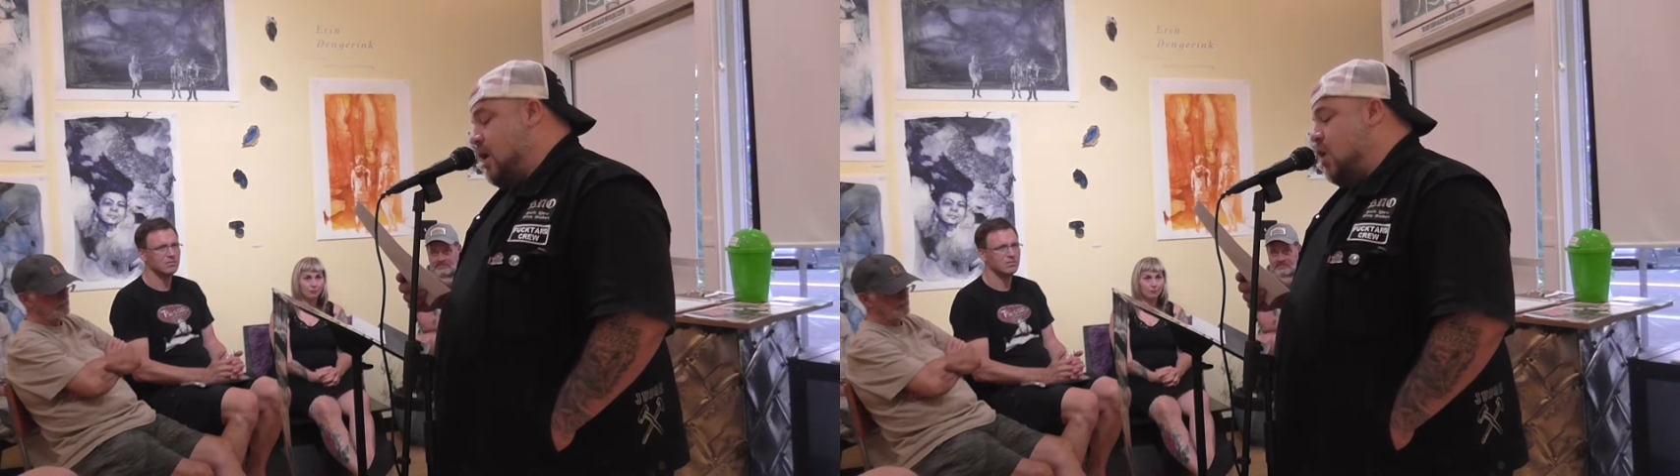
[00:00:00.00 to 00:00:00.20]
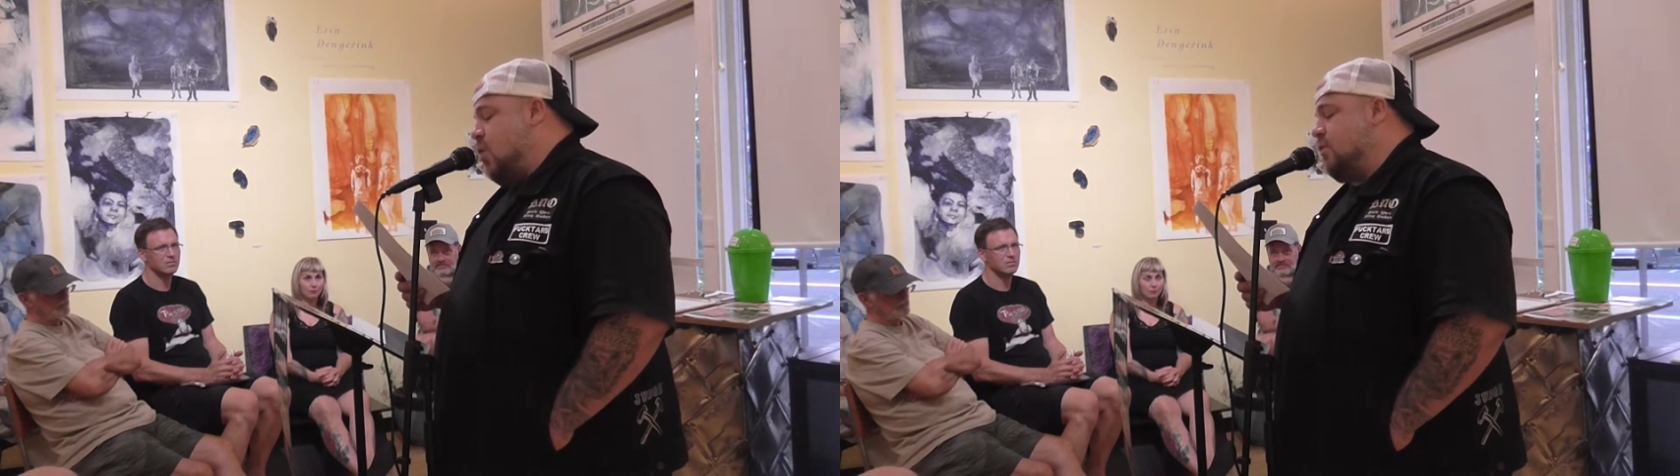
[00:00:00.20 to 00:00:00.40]

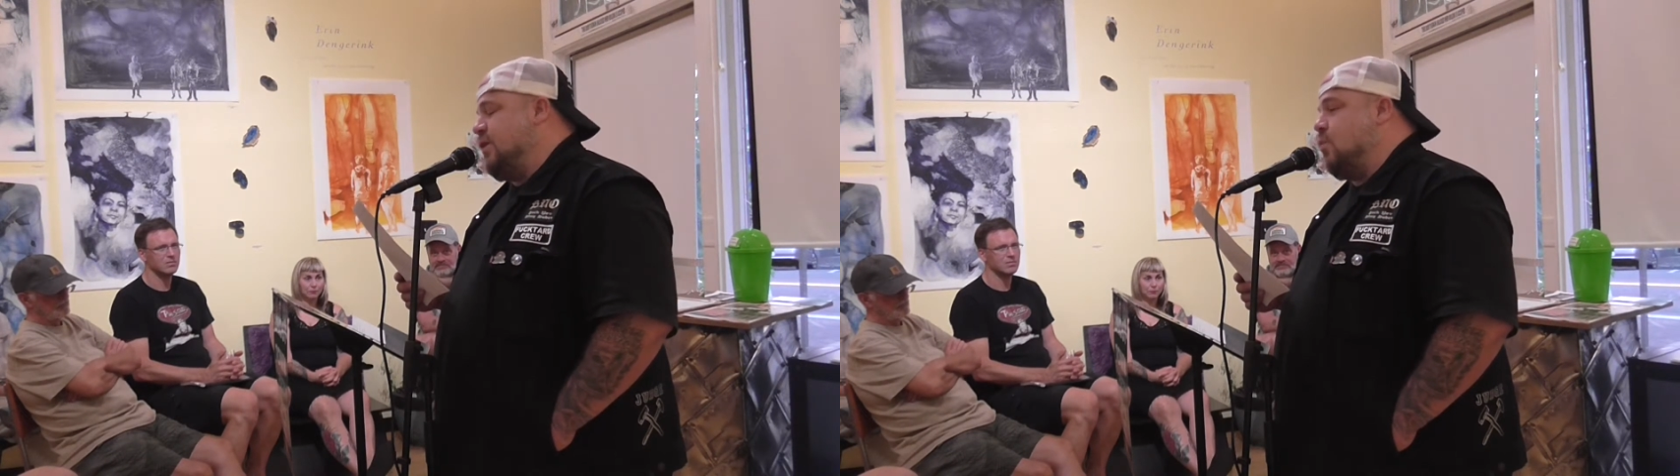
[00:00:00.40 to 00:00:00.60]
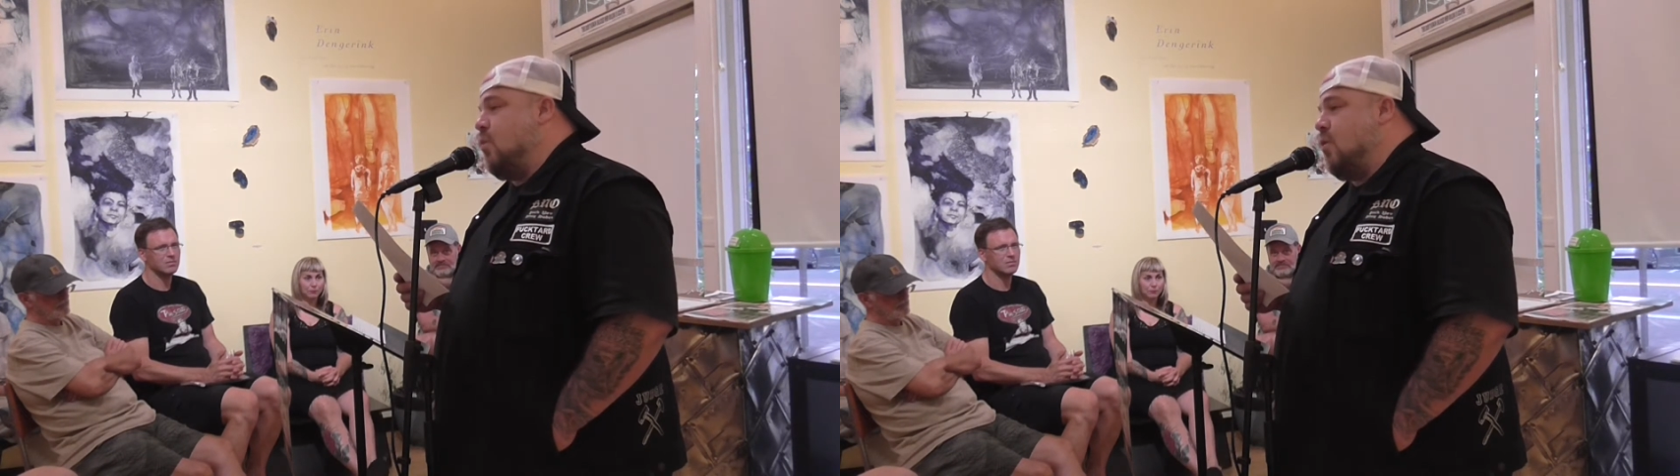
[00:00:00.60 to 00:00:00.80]
a
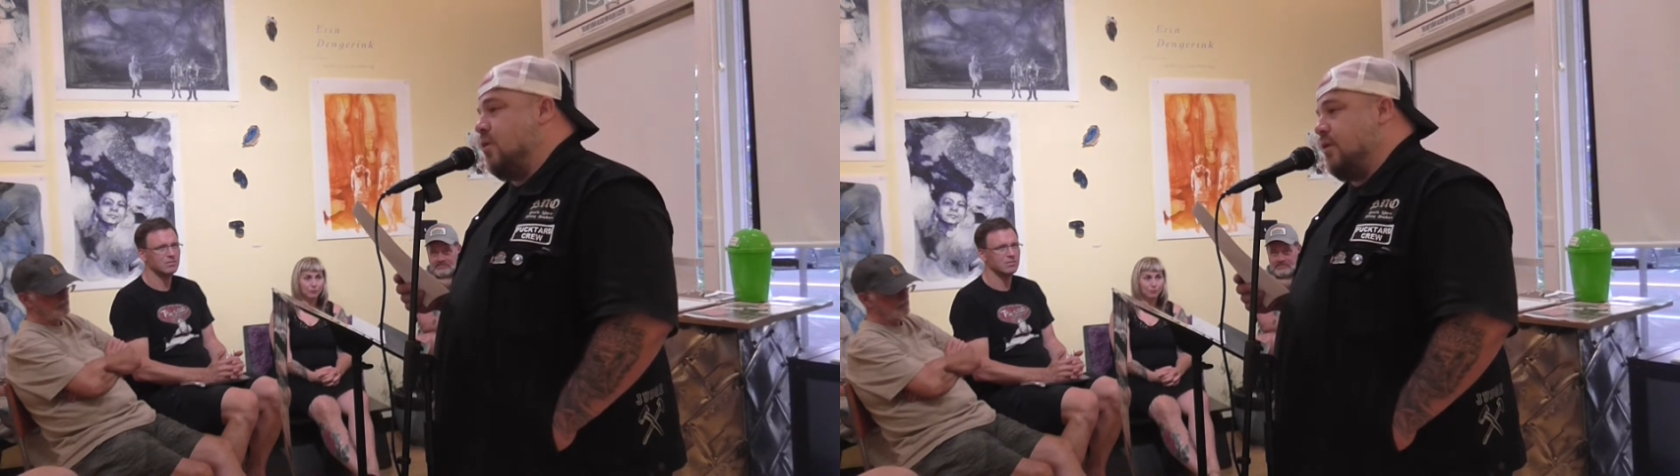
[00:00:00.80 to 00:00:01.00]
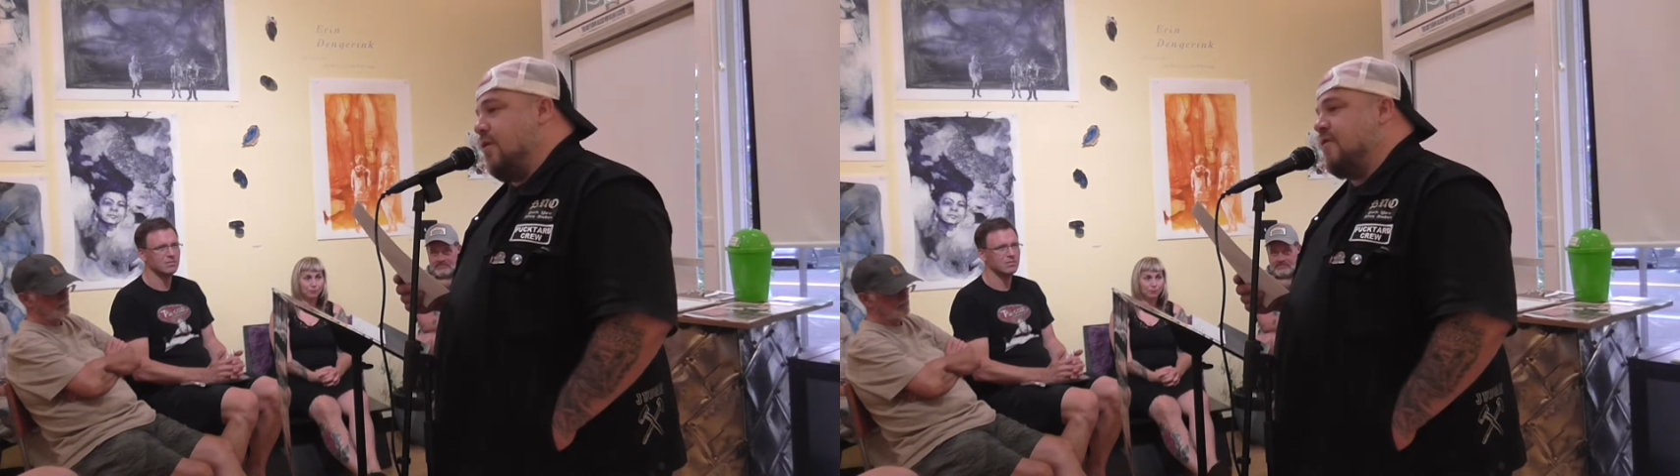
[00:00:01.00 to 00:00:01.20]
holy
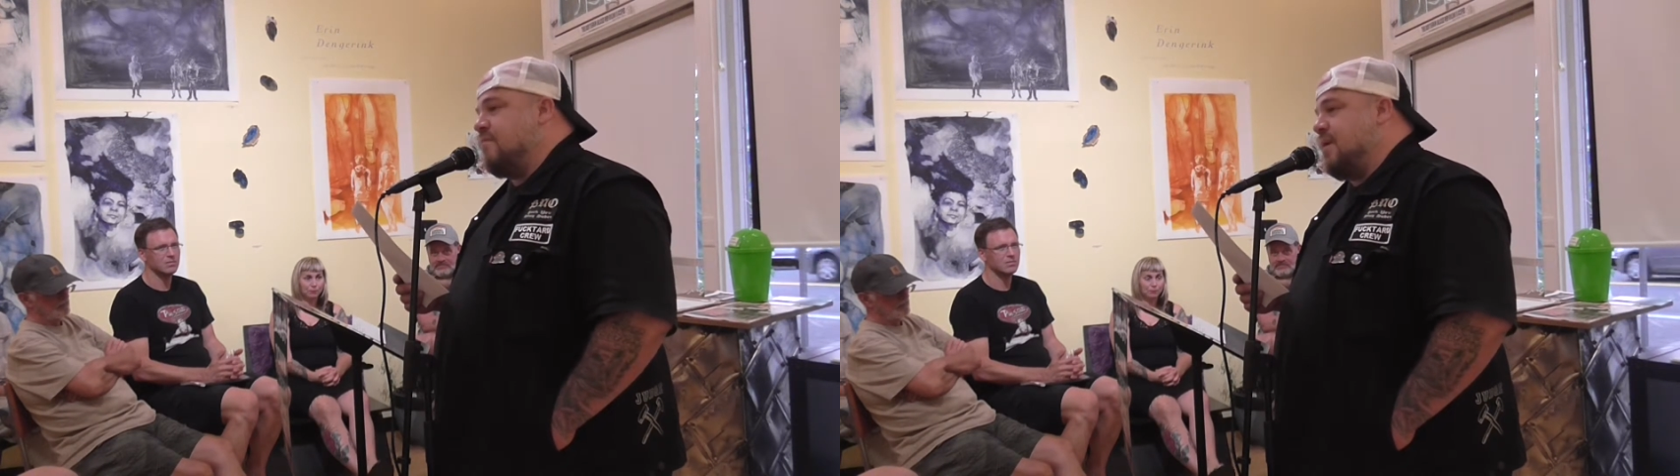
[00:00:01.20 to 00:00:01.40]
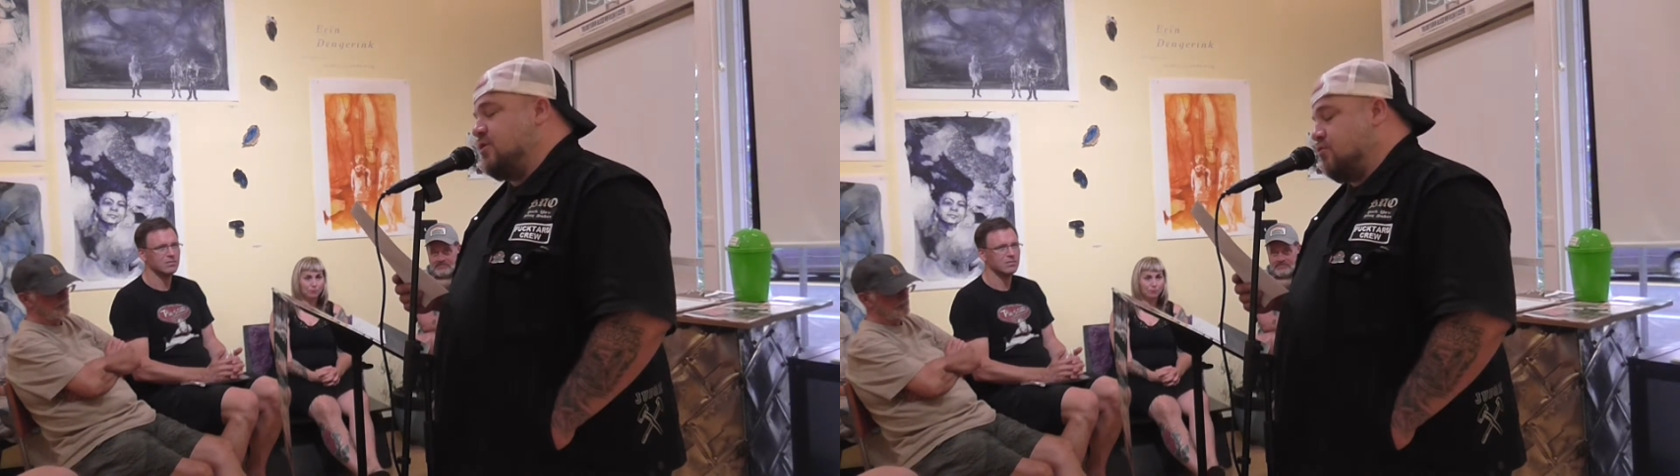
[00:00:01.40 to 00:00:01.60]
war of
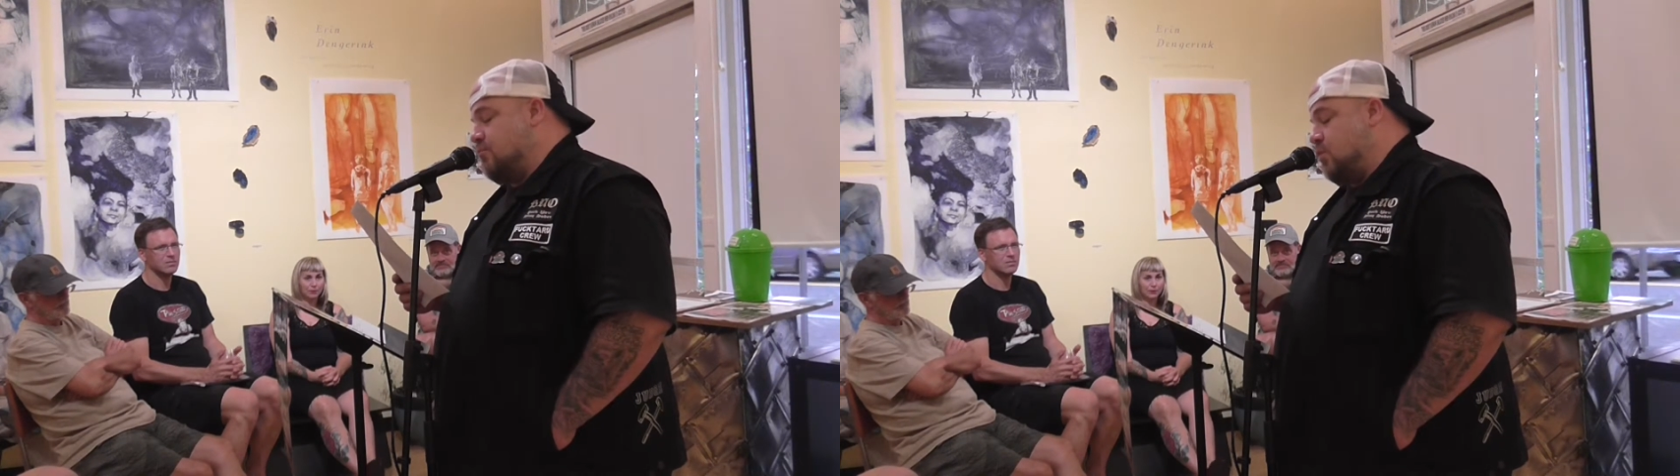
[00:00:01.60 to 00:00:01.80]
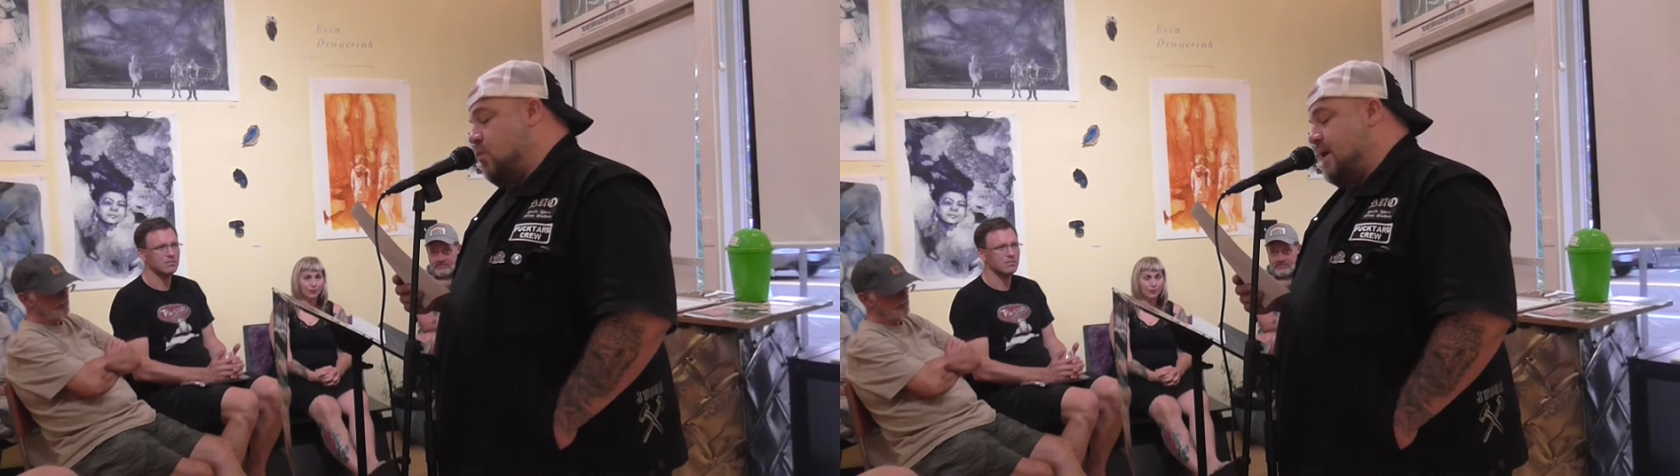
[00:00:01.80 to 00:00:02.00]

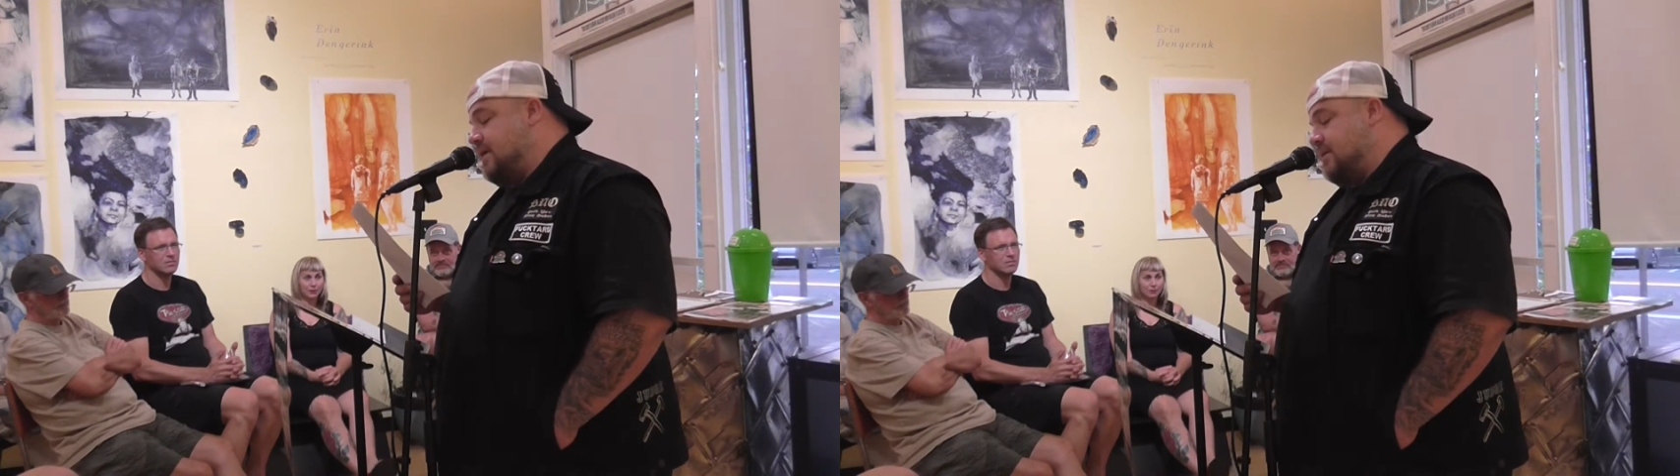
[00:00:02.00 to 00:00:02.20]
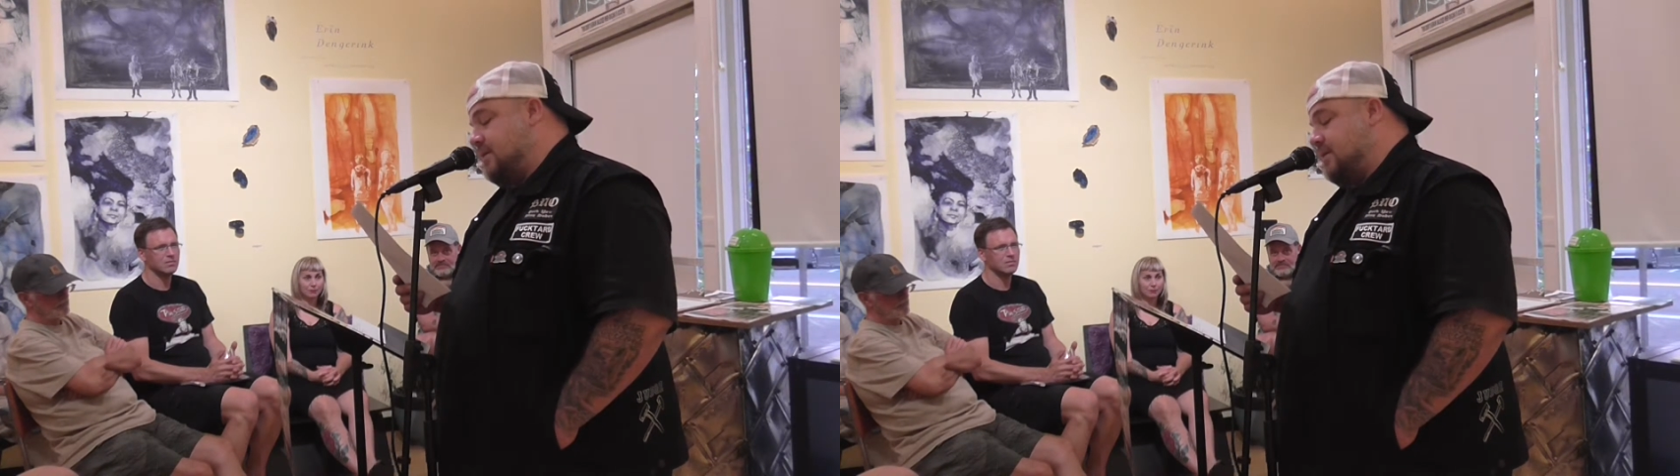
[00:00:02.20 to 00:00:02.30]
immeasurable weight.